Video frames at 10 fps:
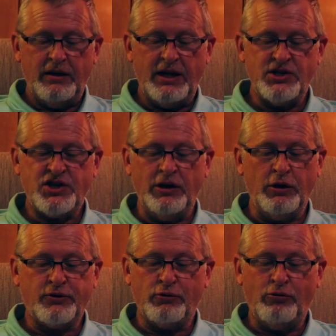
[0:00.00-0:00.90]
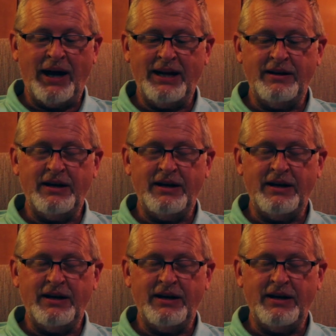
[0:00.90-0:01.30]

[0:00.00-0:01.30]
and she looked right at